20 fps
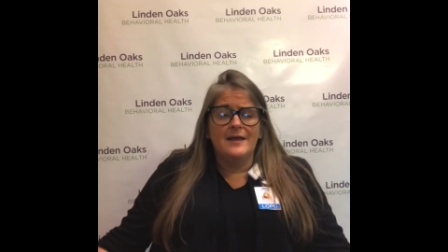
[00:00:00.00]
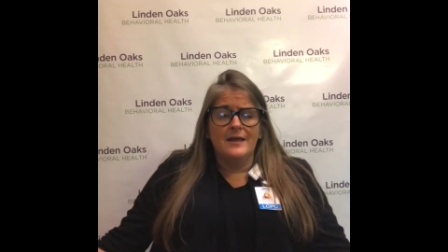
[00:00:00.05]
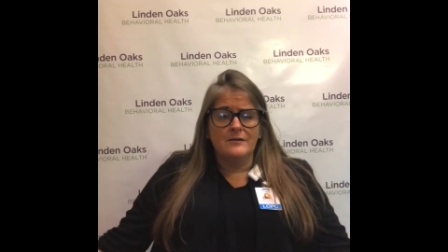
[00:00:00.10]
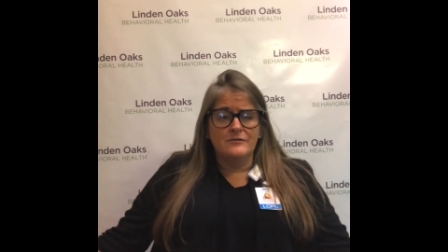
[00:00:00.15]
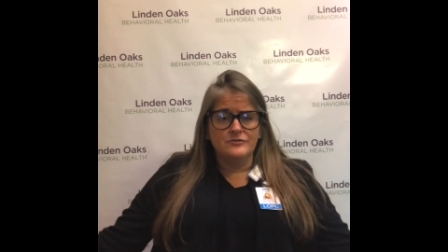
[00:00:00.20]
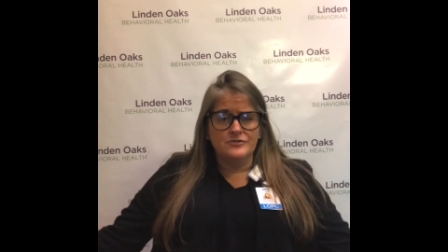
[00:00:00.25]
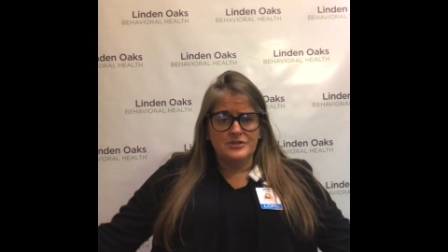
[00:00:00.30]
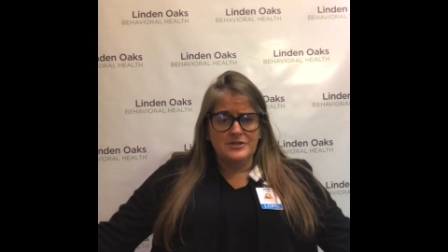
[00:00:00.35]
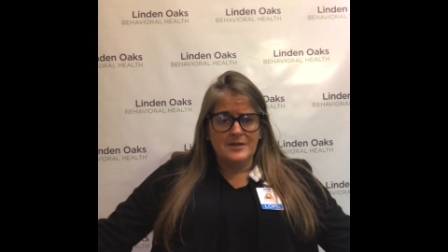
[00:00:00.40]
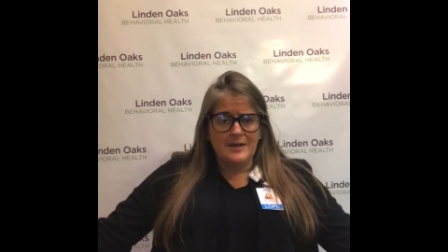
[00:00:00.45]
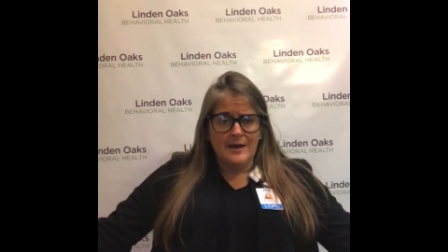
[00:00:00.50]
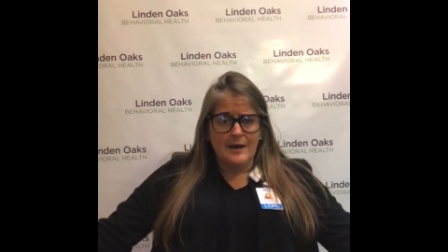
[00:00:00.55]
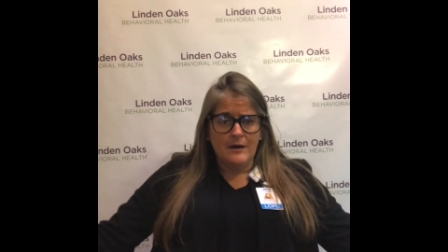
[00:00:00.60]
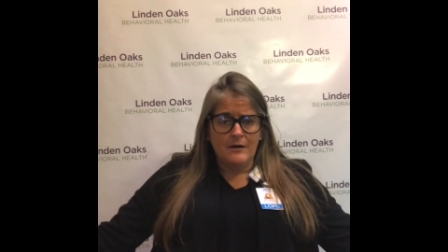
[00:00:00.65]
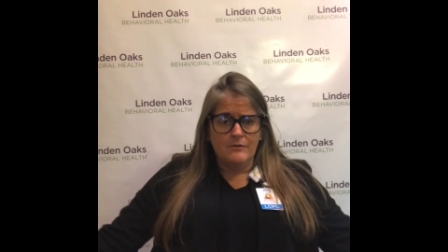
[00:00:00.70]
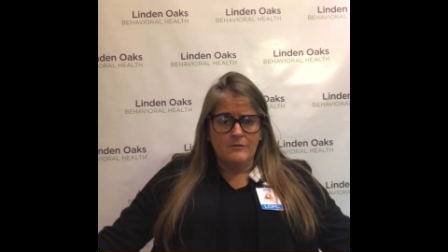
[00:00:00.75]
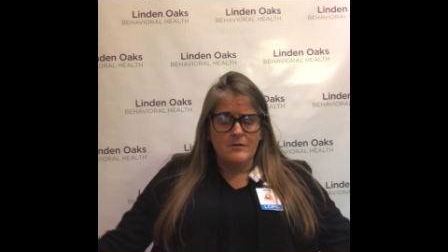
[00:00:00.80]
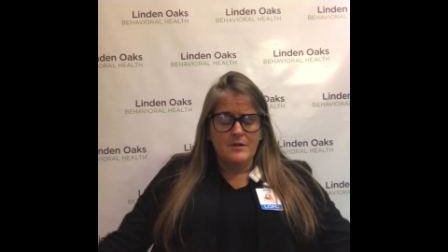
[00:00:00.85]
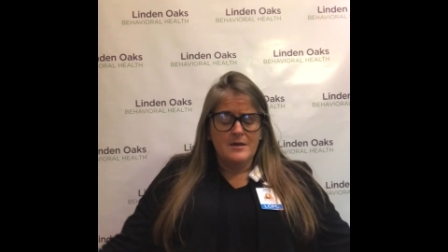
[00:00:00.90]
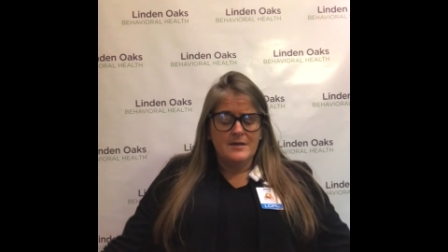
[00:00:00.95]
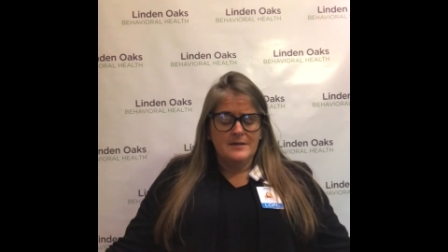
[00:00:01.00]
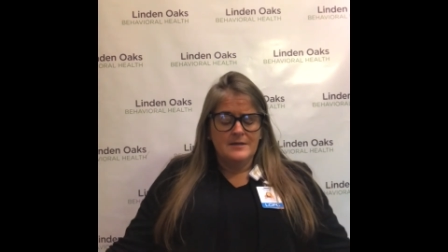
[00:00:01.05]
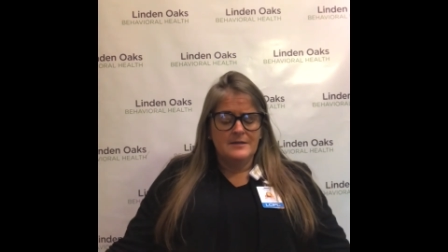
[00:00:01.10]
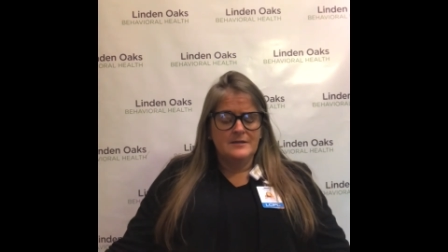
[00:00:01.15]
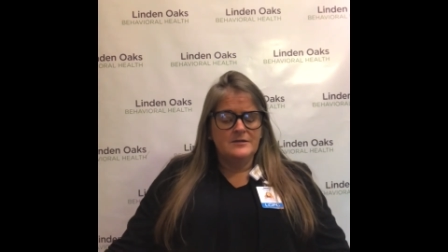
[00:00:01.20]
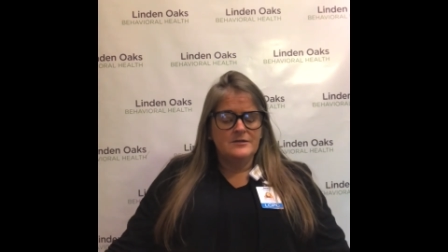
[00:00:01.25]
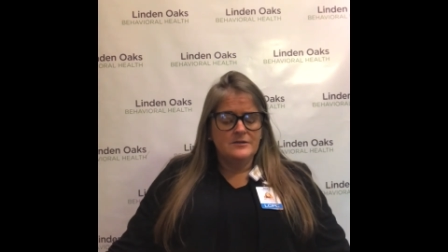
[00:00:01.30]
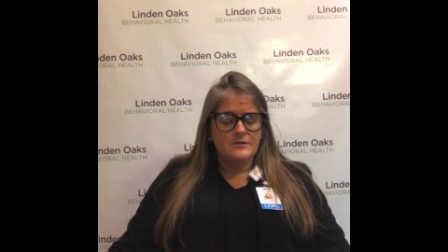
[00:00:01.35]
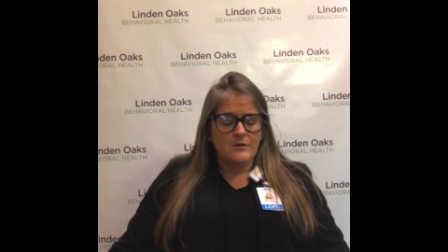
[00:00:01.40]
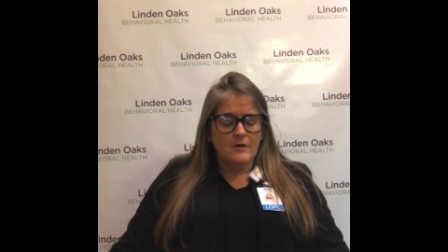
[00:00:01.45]
energy out
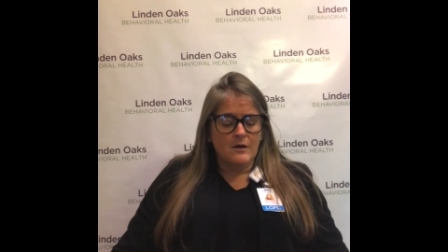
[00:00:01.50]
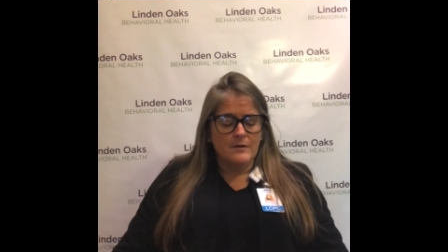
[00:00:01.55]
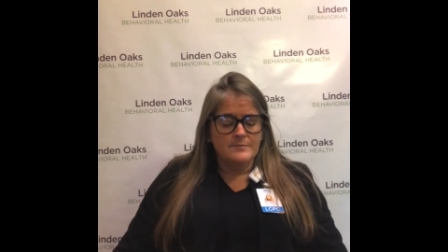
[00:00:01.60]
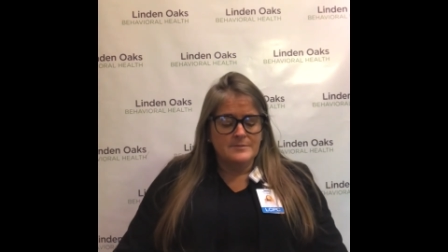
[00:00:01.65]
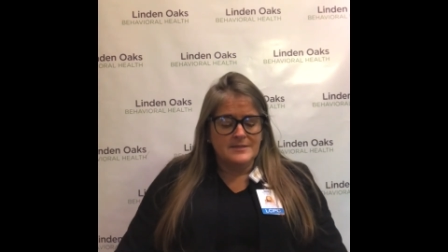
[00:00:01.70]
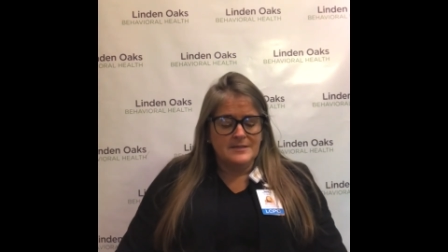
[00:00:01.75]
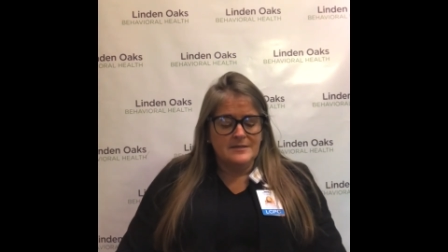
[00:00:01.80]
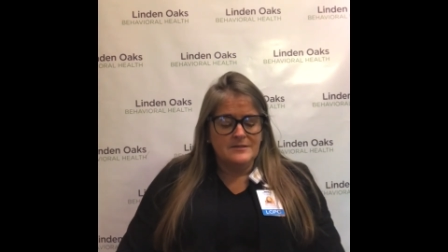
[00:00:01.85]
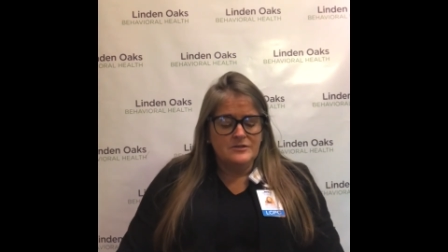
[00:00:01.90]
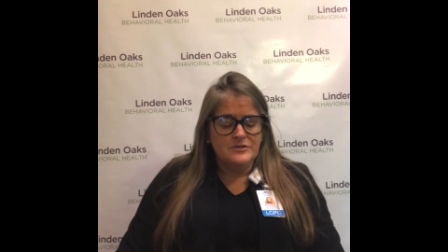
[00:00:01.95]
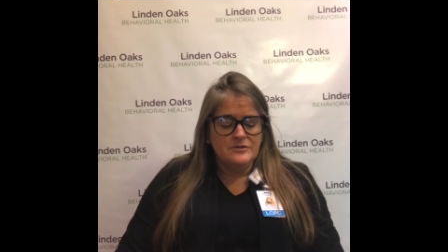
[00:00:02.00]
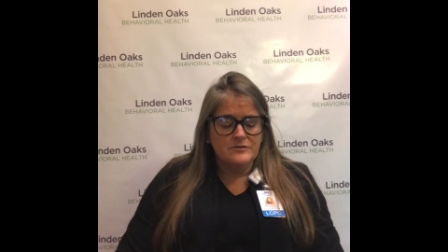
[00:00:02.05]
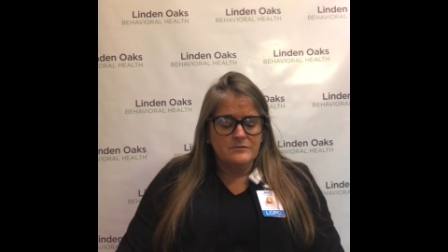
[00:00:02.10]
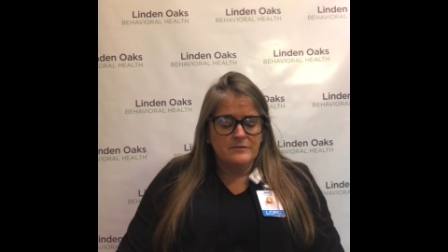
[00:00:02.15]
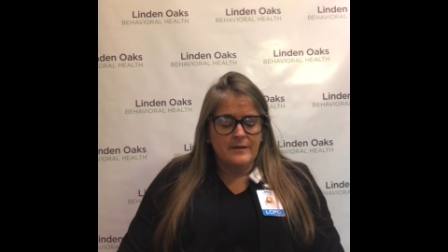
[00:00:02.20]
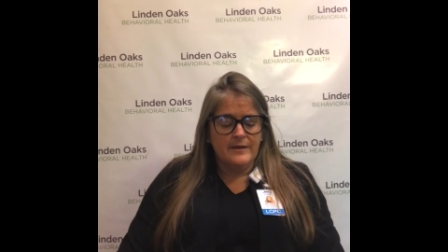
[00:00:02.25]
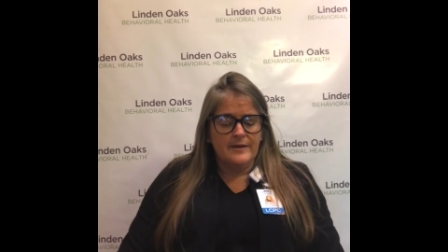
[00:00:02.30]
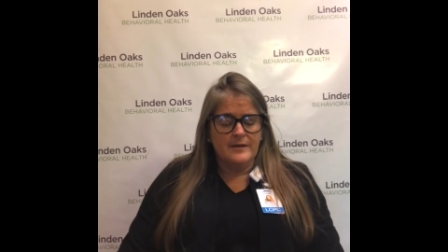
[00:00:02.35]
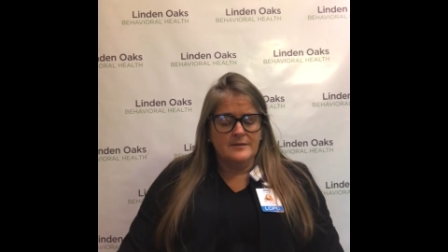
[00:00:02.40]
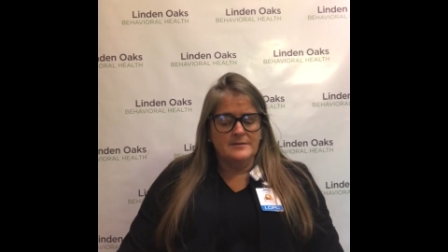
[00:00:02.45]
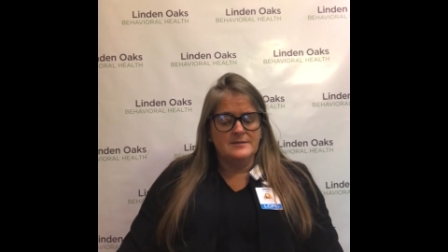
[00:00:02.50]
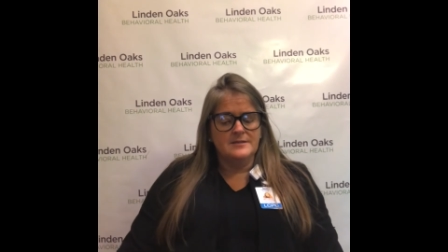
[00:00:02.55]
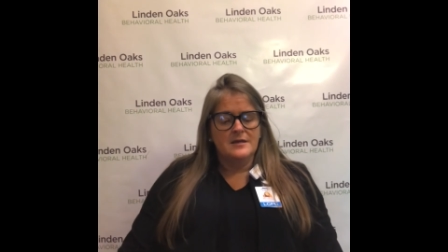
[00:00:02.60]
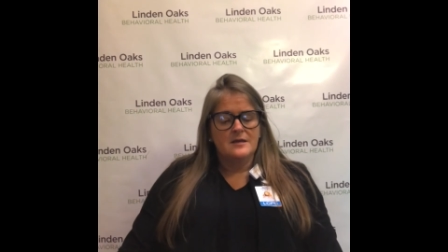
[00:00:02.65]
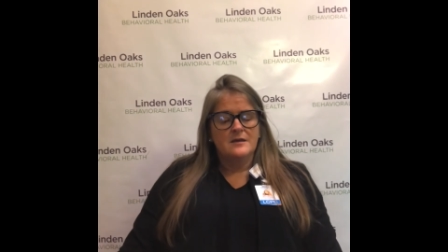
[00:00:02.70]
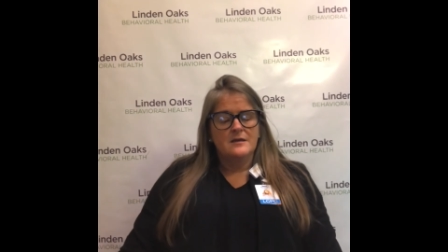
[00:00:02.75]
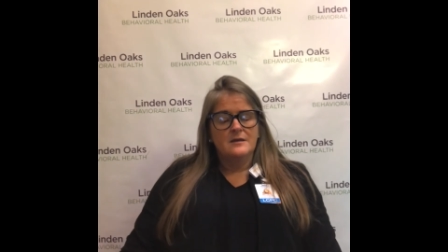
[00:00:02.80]
into your arms, into your legs,